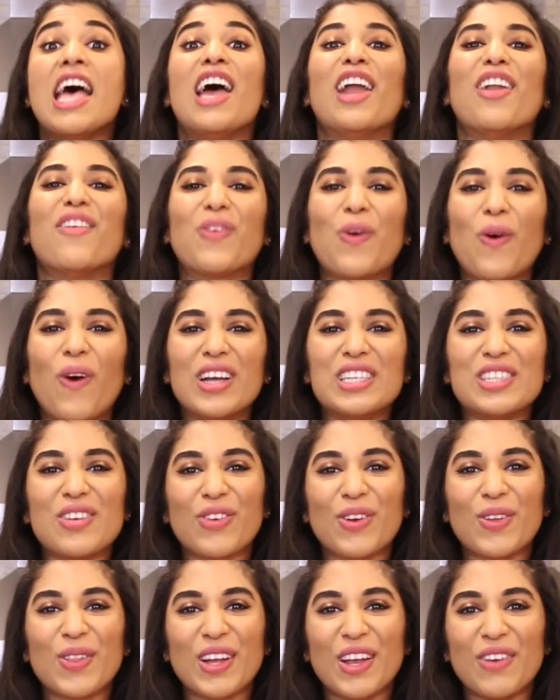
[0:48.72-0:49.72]
And of course, if
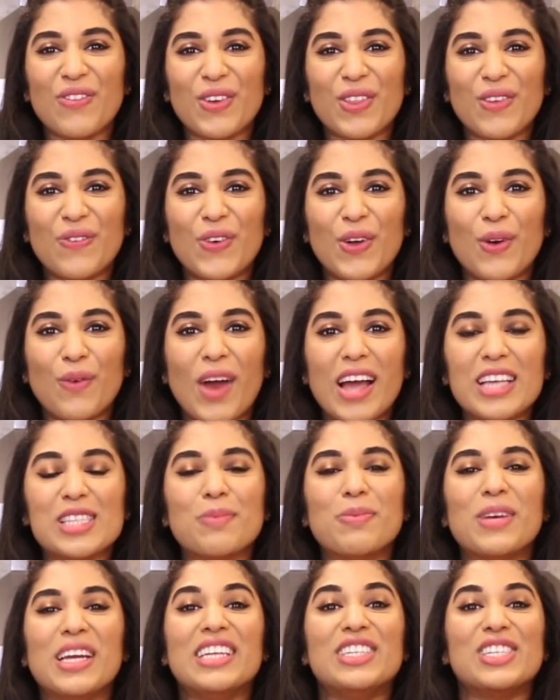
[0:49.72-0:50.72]
you're looking for the full
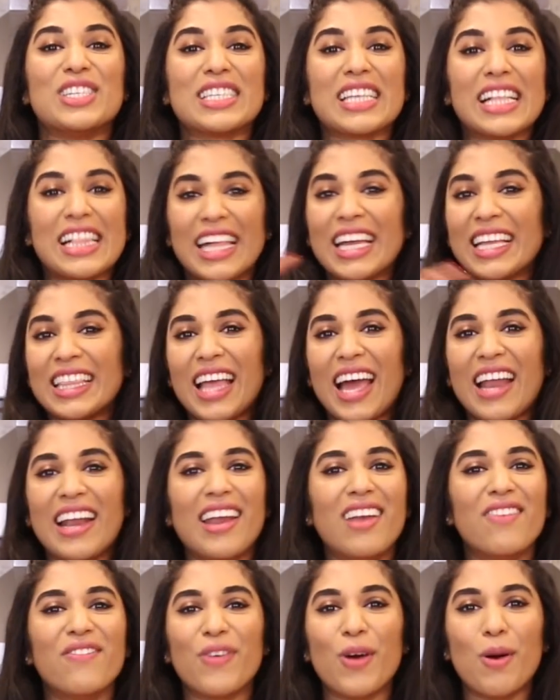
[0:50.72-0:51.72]
recipe, just click that
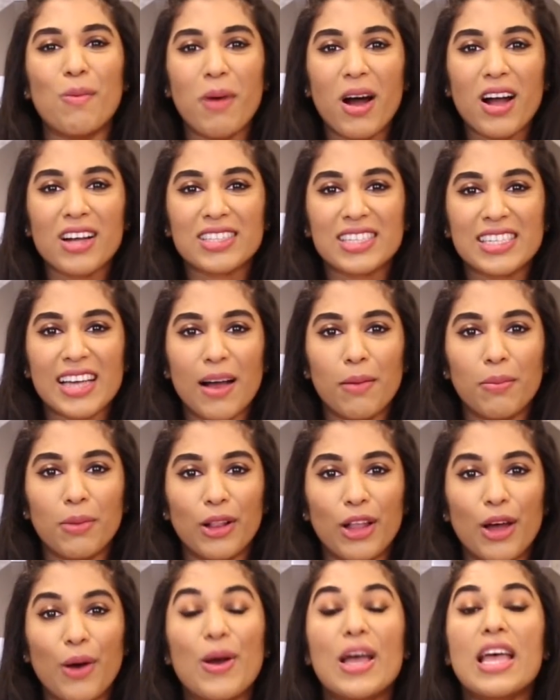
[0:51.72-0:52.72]
info box down
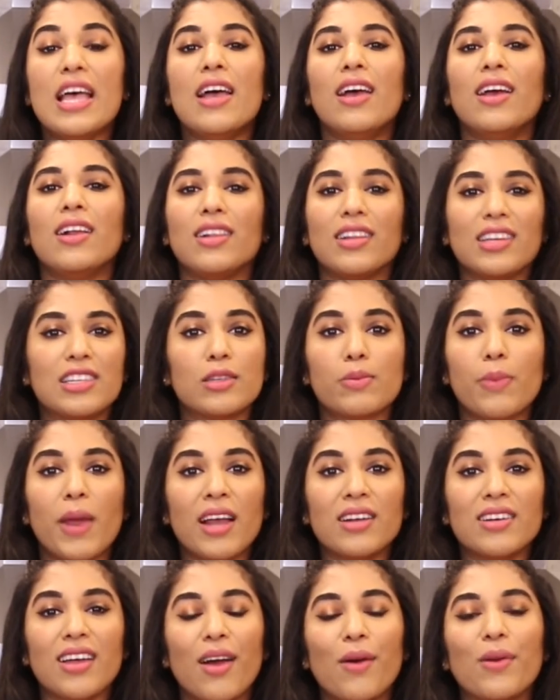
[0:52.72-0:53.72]
below. It'll
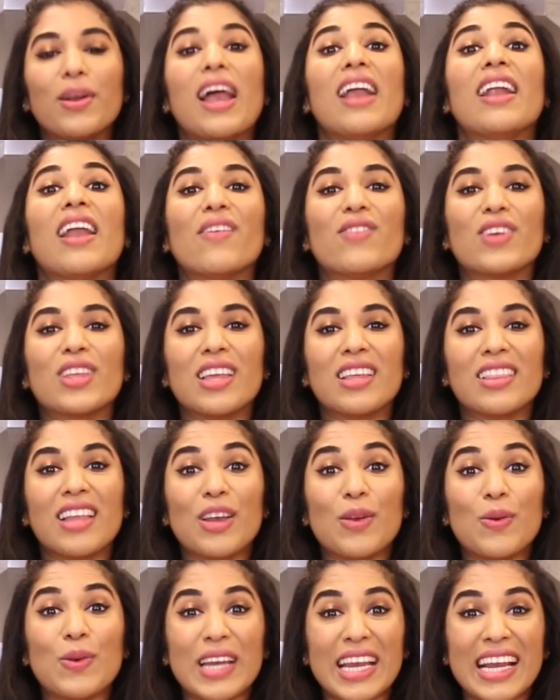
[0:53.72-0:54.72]
expand out and everything
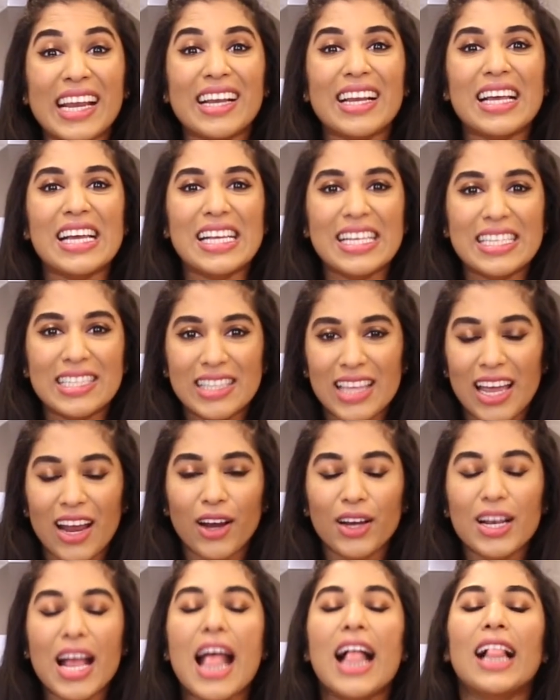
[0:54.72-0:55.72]
that you need is
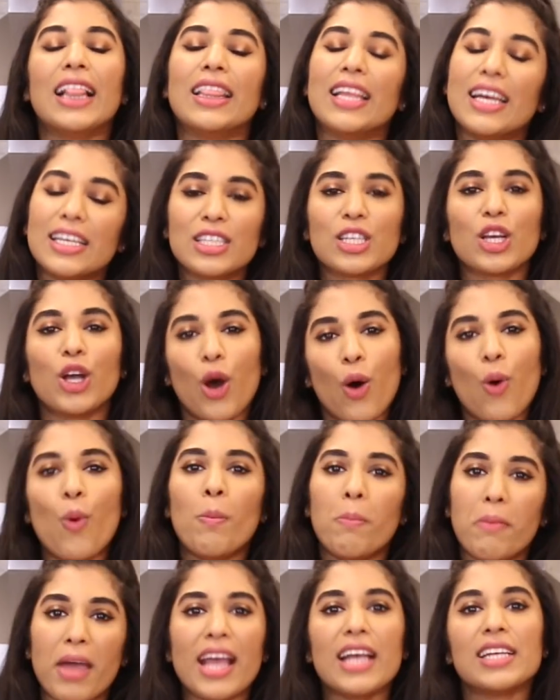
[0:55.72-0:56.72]
there. Let's go
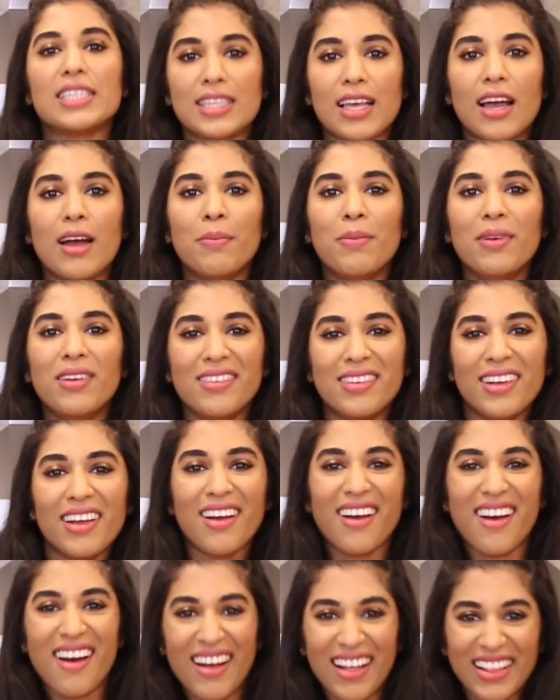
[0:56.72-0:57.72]
make some
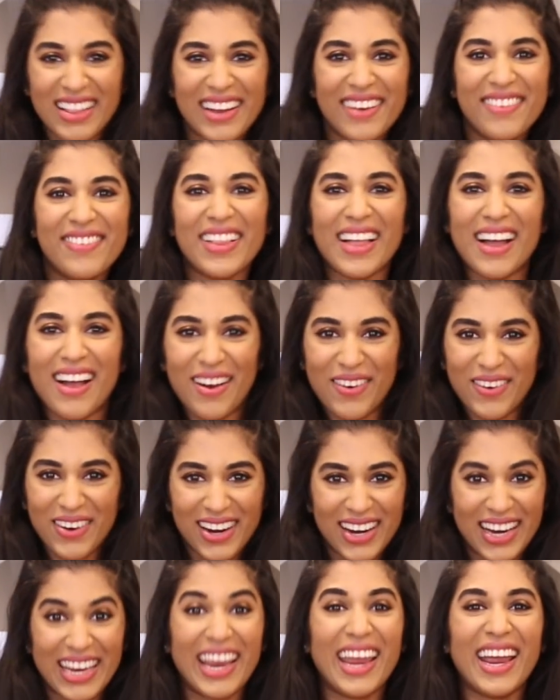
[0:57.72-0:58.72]

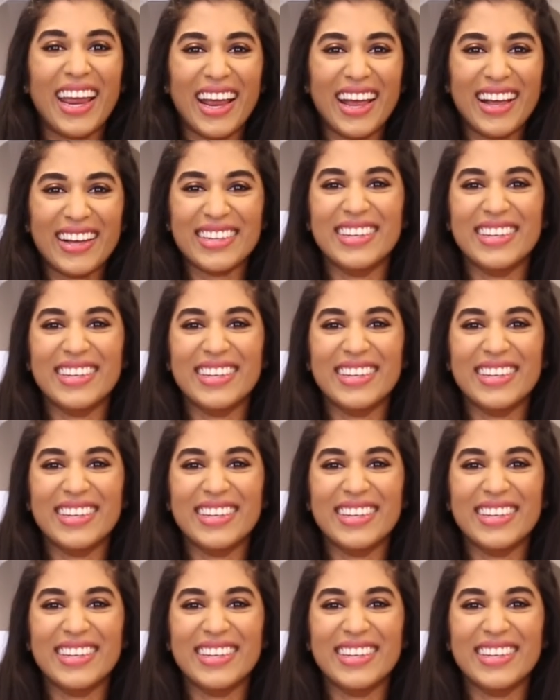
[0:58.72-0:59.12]
cauliflower, yeah.